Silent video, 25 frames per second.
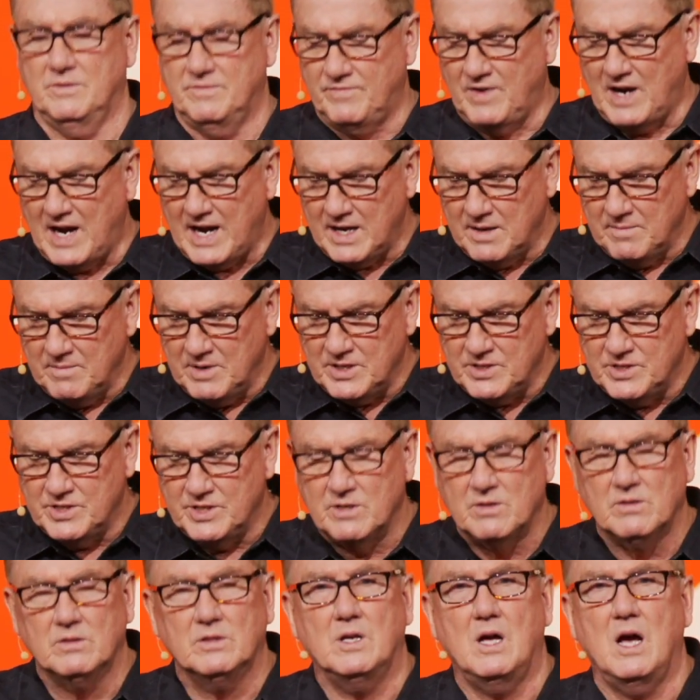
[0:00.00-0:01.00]
invite him into
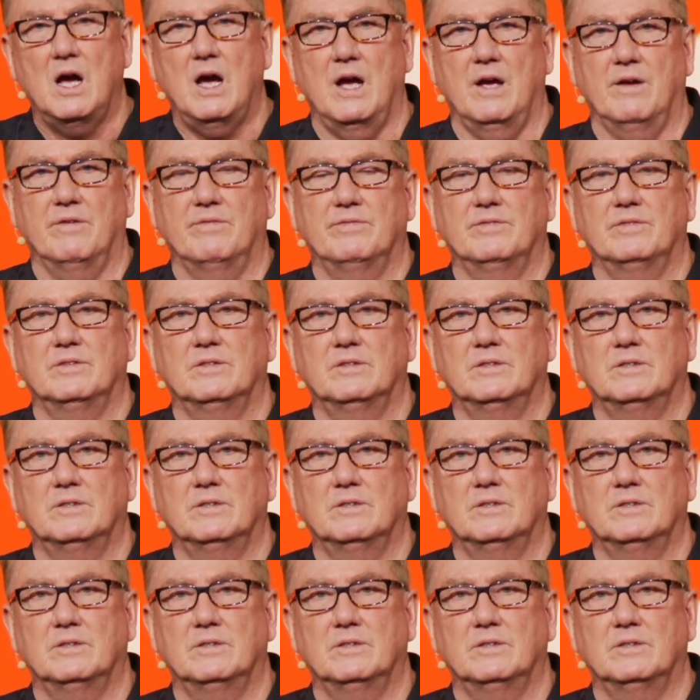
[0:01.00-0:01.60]
your life.